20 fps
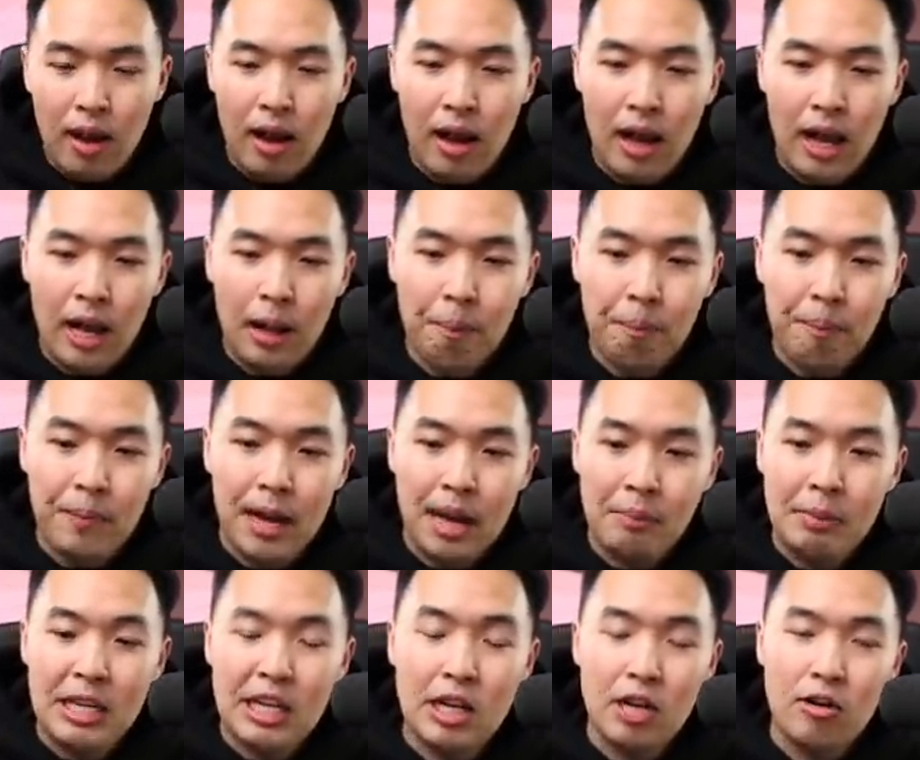Um,
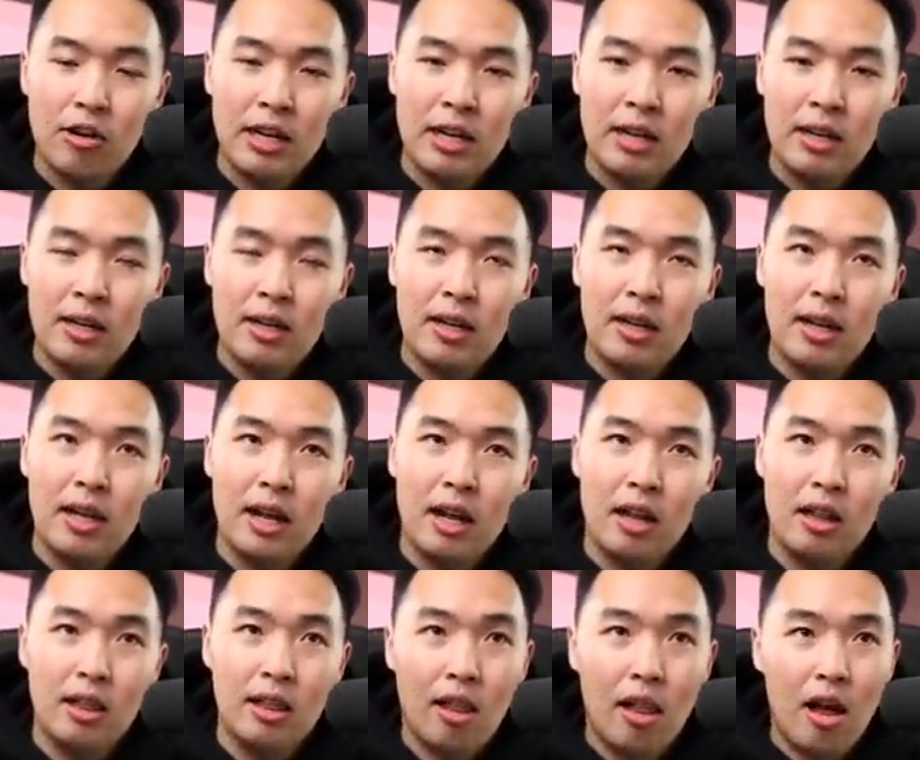I'm hearing
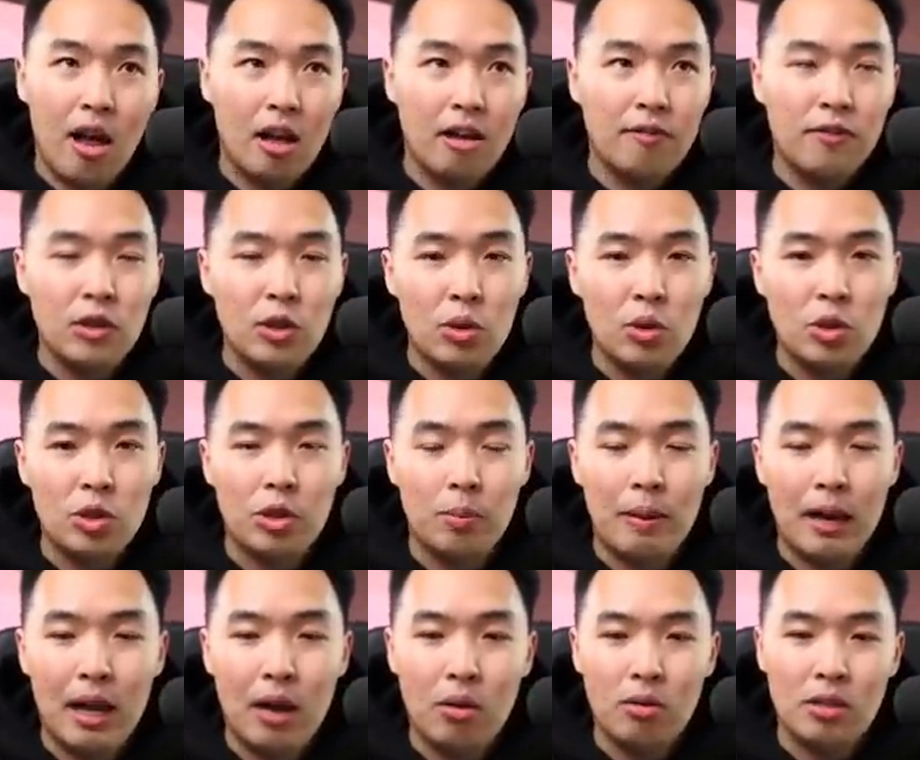a lot of news
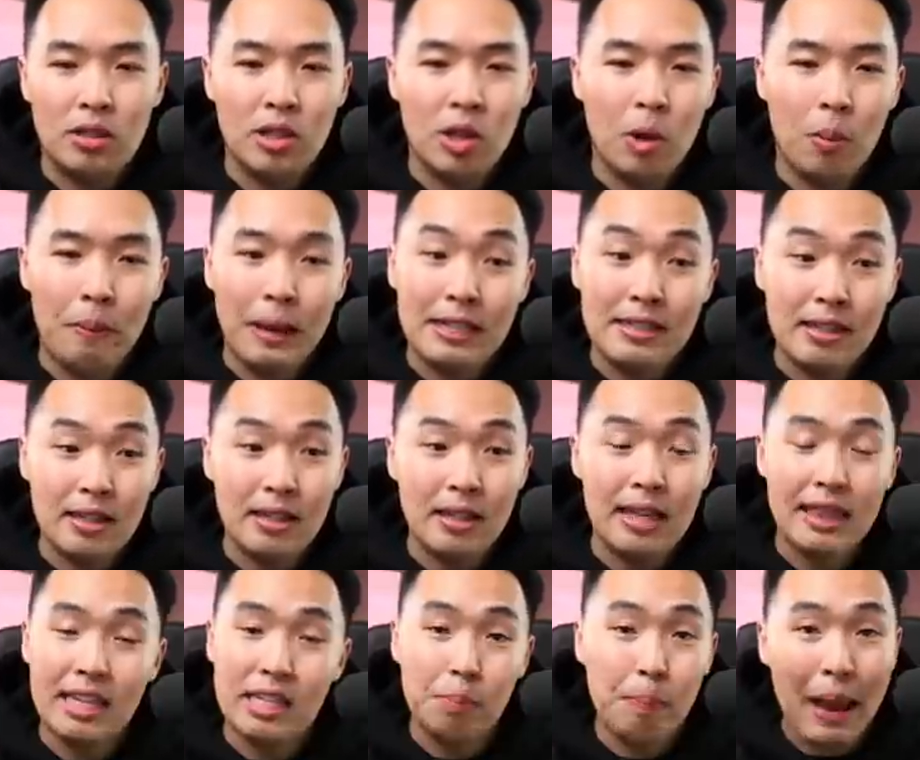about, you know,
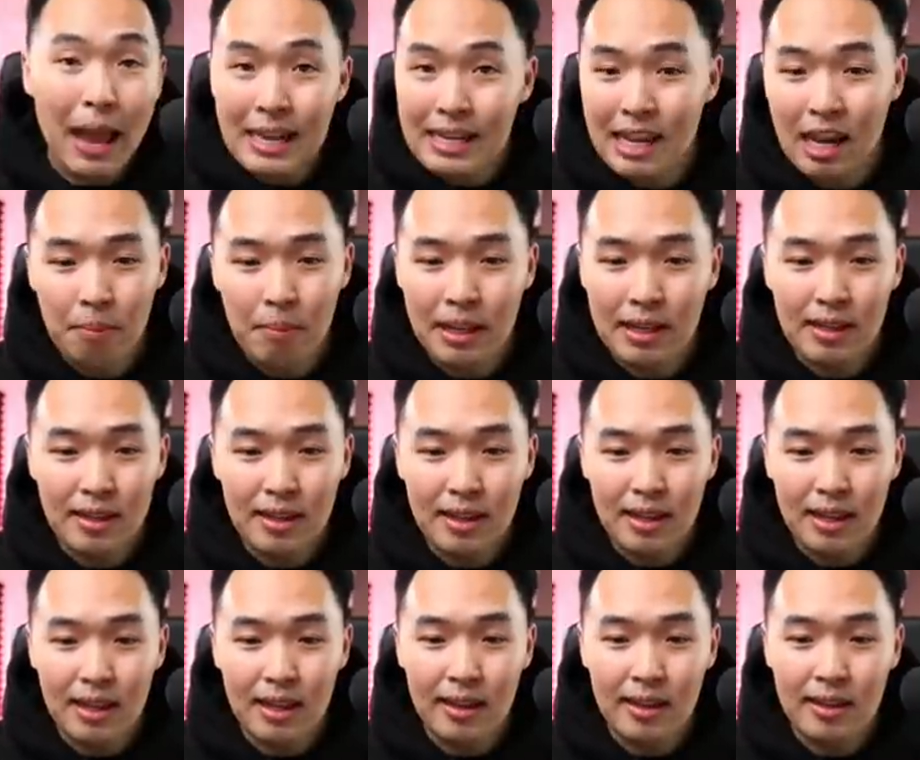basically this pandemic
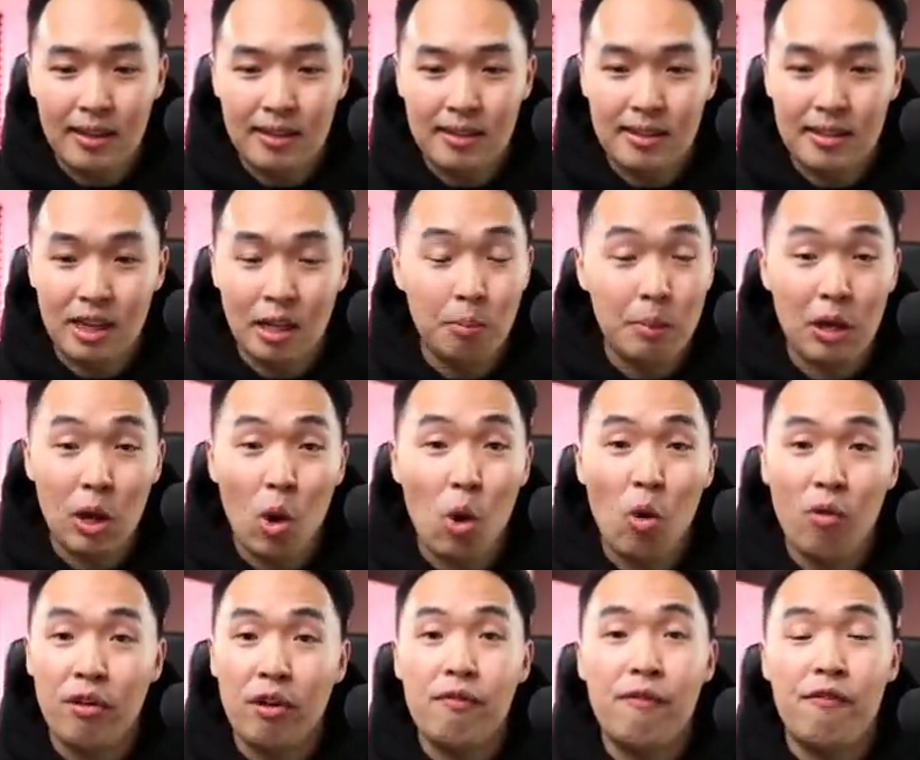is going to be
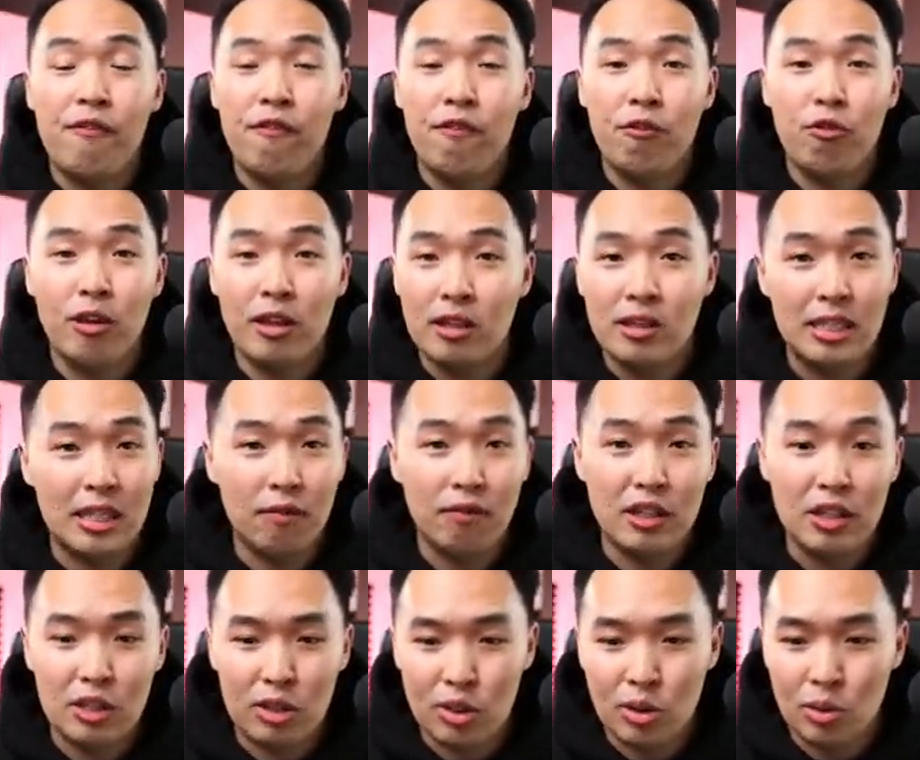over
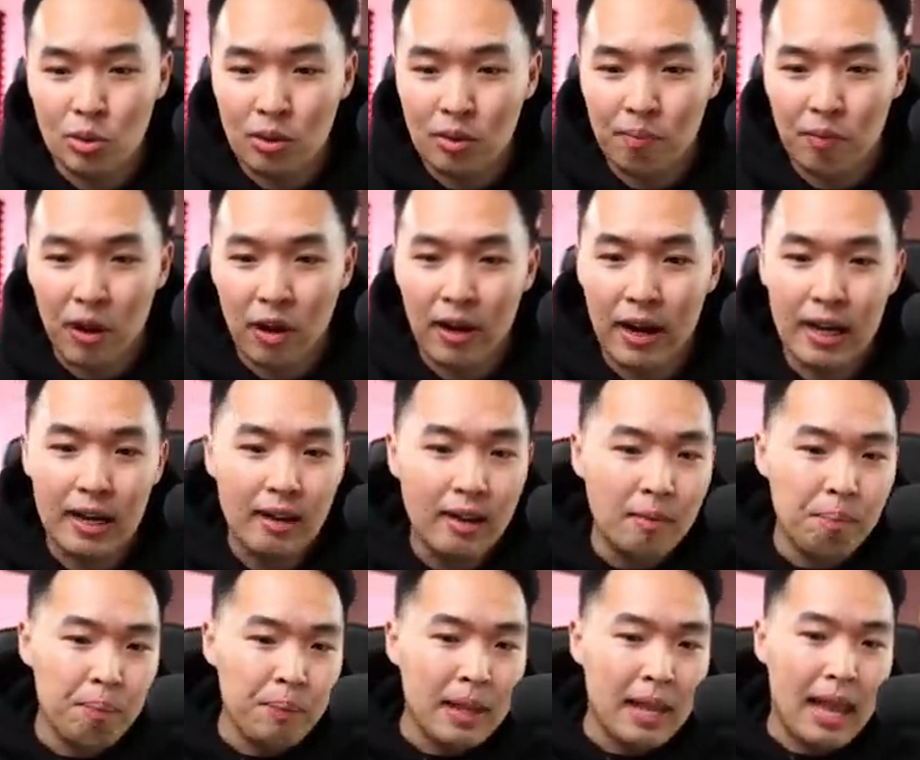relatively soon. All right.
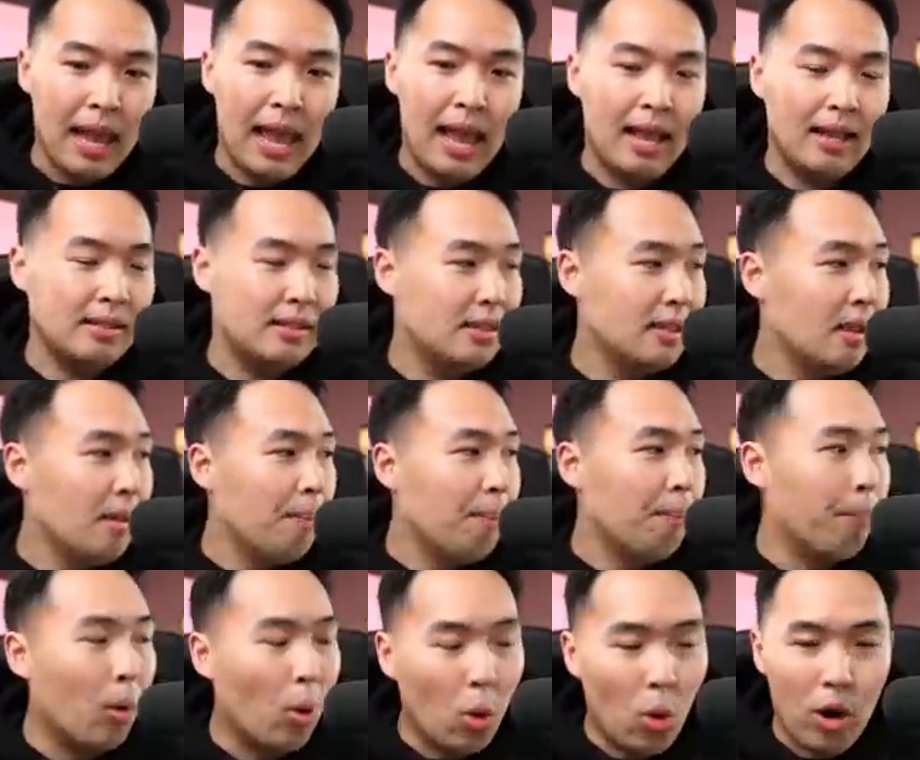As
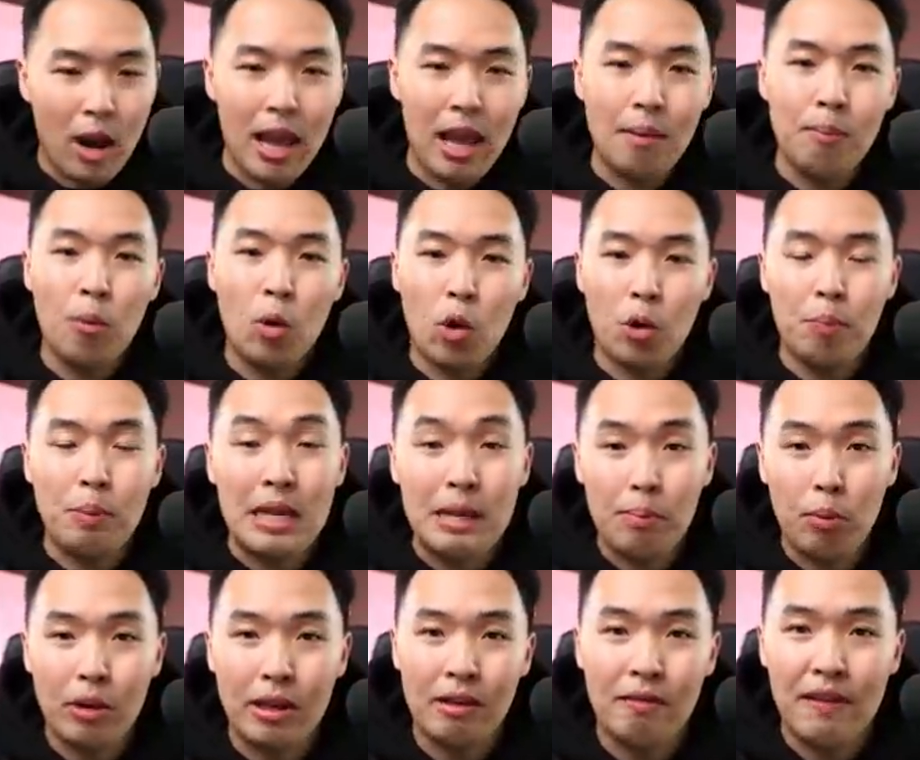more and more
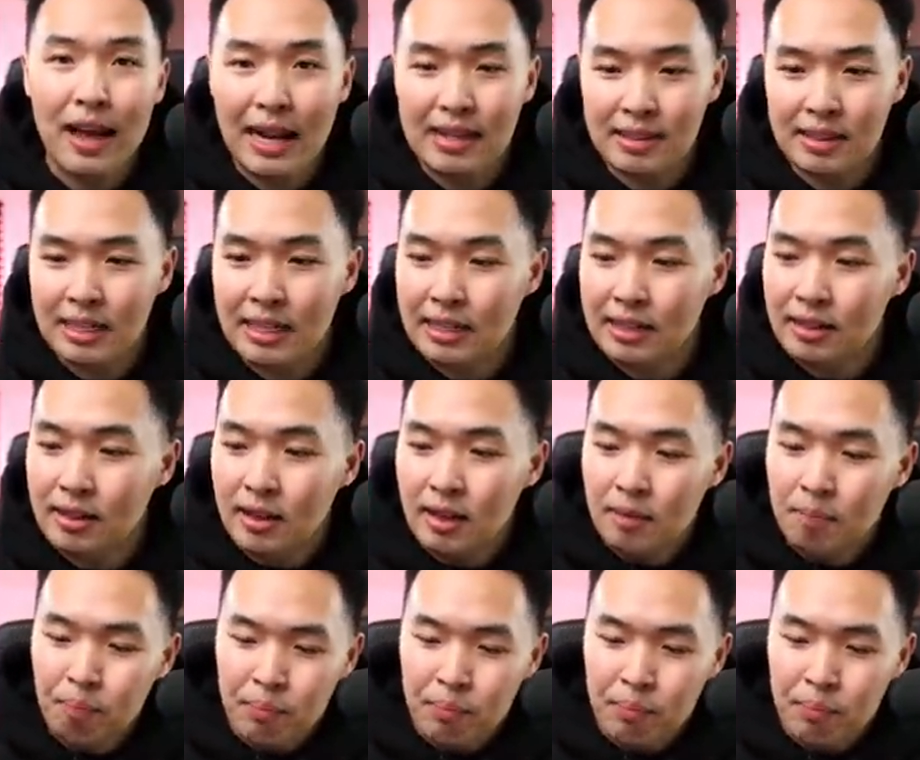people get vaccinated,